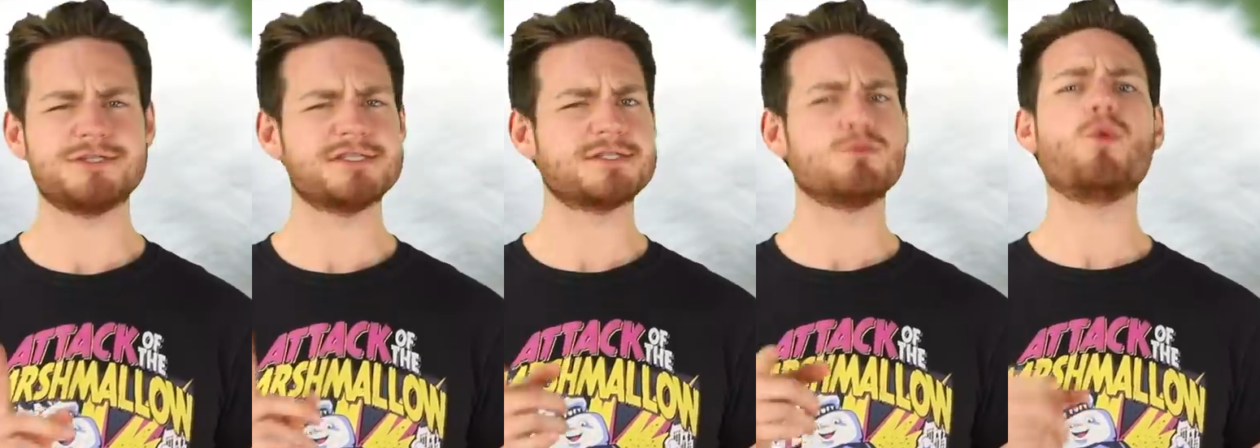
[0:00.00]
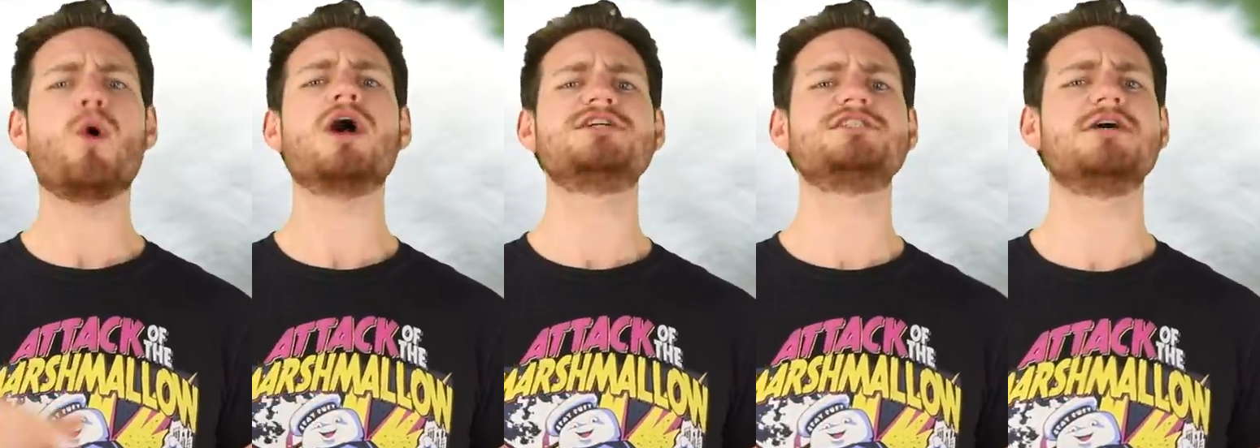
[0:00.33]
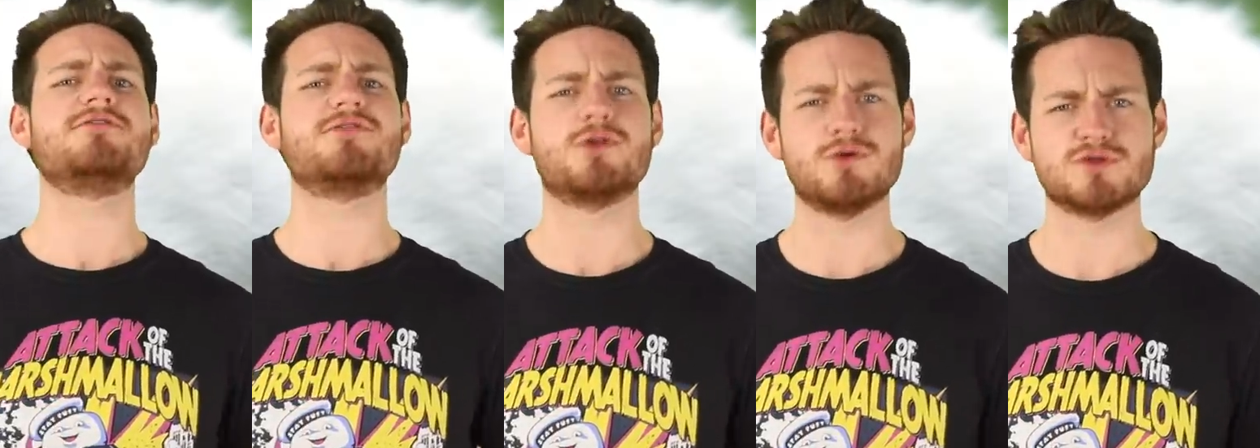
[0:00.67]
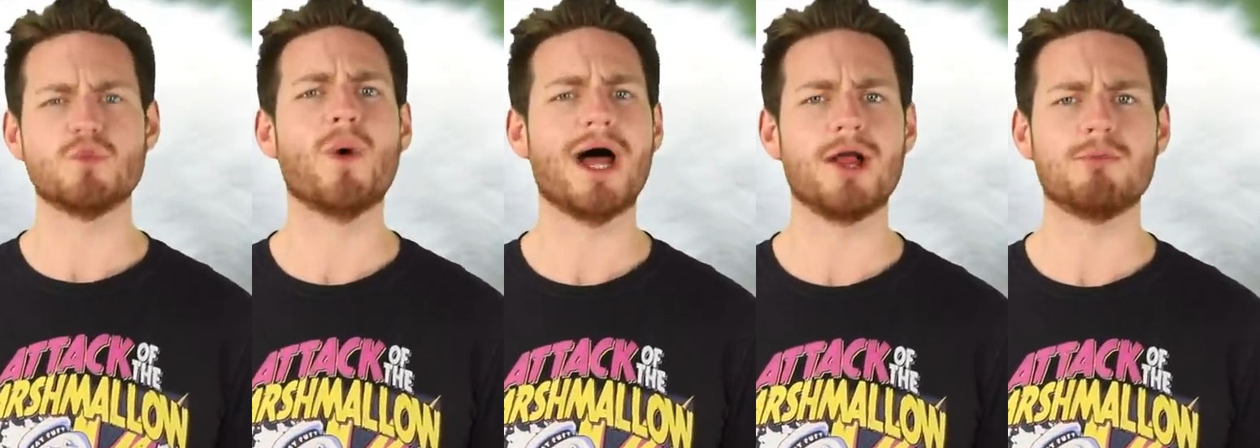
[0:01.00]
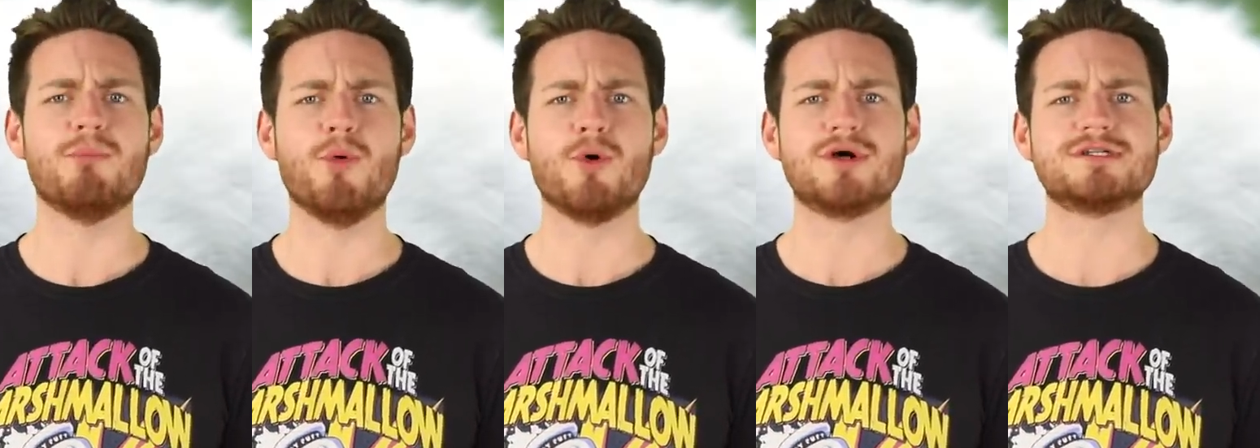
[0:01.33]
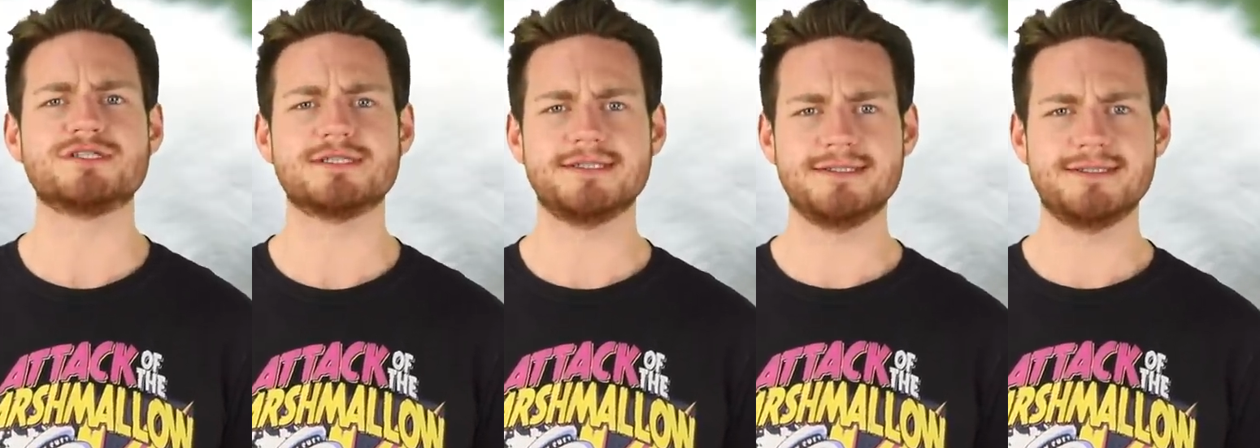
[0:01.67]
just watch out for those wild
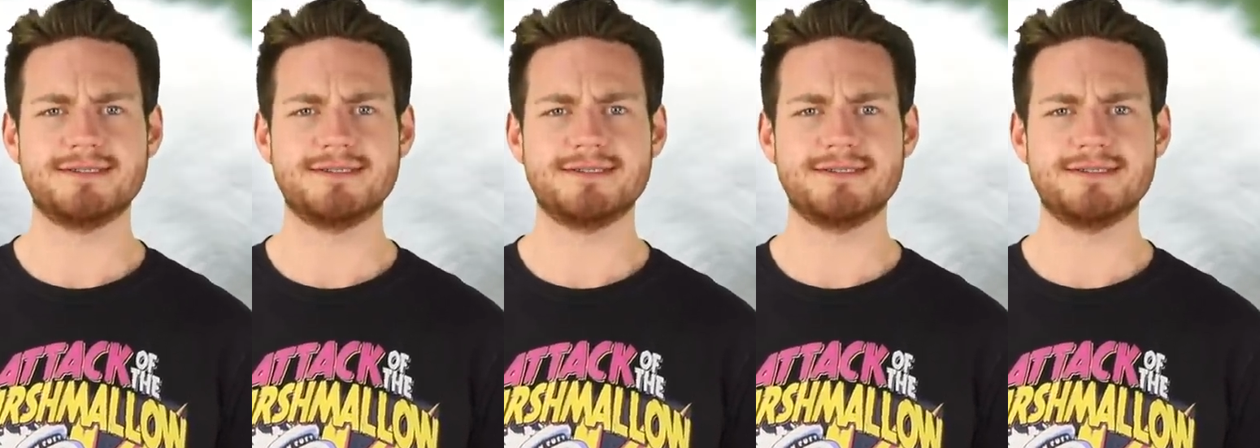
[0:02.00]
boars.